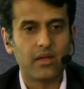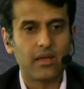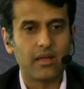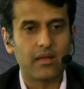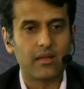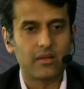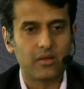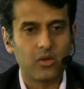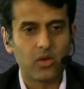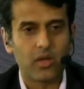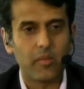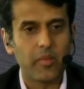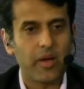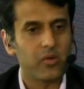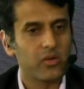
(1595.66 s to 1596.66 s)
and you know,
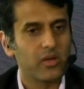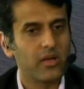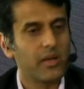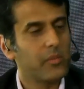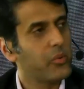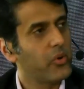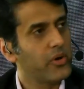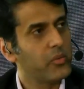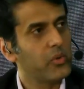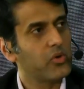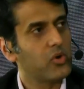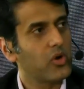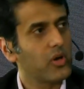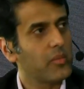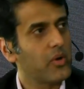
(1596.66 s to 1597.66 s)
coming back to the earlier point we were
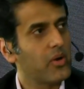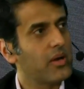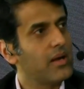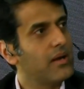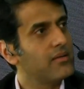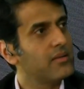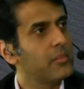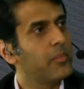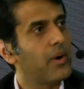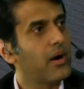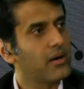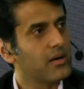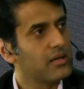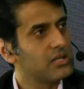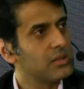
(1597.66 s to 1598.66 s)
talking about, it is a
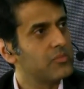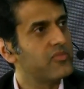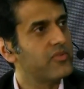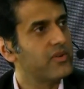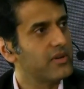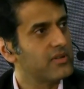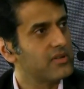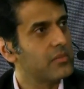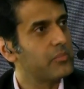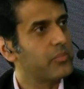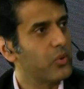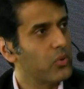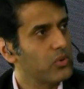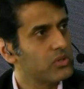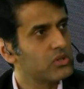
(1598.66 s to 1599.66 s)
partnership-first
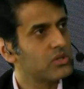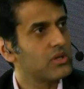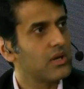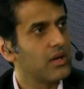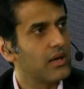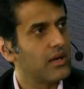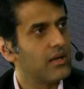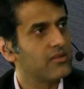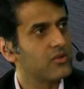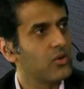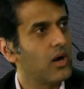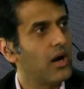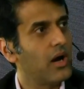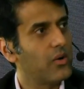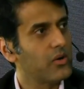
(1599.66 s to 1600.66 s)
approach, and, and,
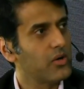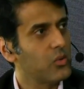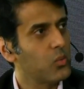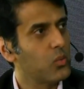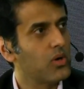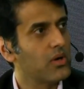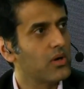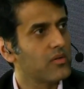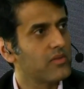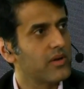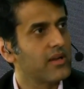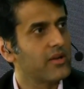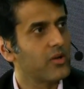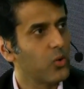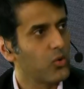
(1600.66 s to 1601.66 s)
so how do you work
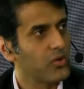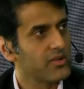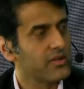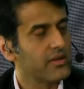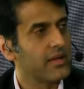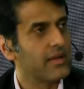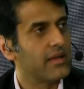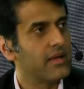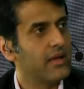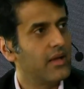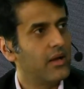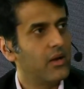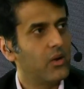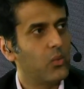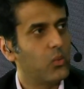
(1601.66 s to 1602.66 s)
very closely
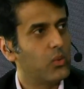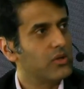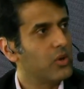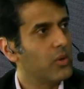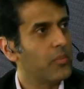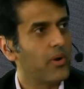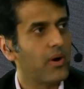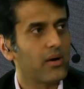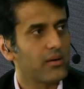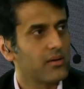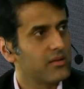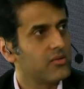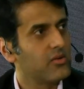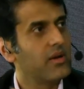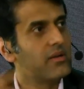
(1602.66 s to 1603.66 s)
with your
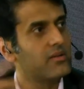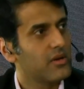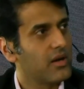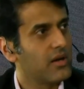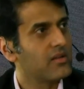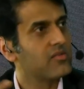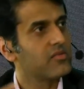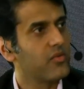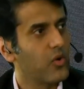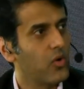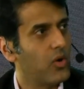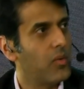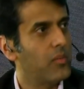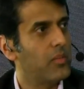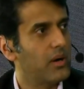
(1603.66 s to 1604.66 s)
partners to really
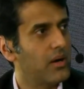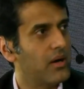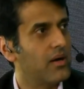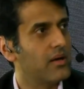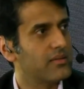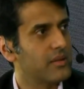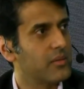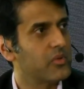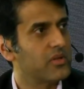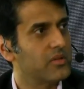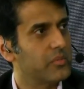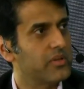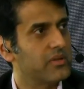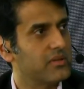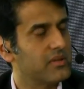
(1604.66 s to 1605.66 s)
transform uh, some of
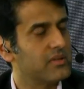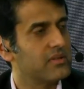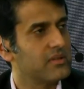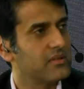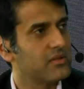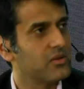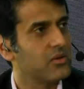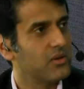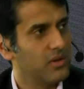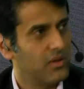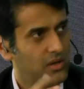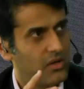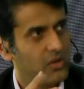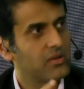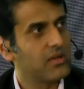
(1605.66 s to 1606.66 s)
these businesses? So
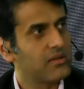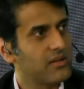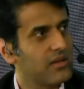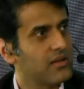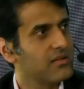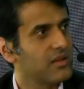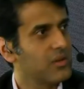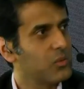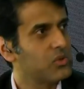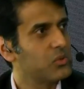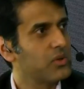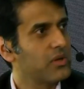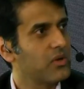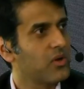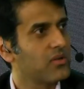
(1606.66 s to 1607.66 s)
that's the other thing which
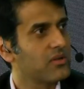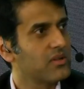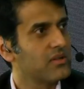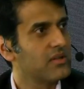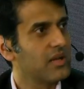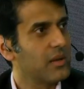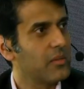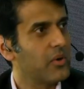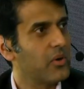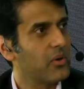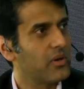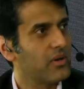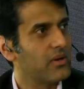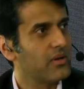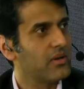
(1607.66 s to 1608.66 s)
we constantly think
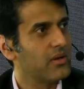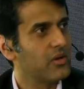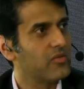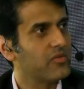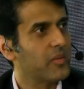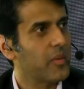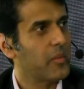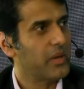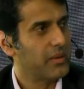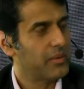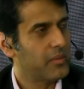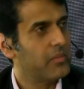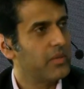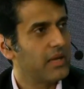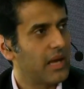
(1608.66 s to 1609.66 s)
about, in you know, from a B,
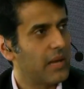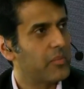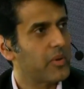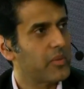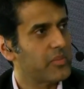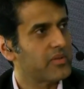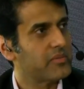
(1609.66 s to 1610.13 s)
B capital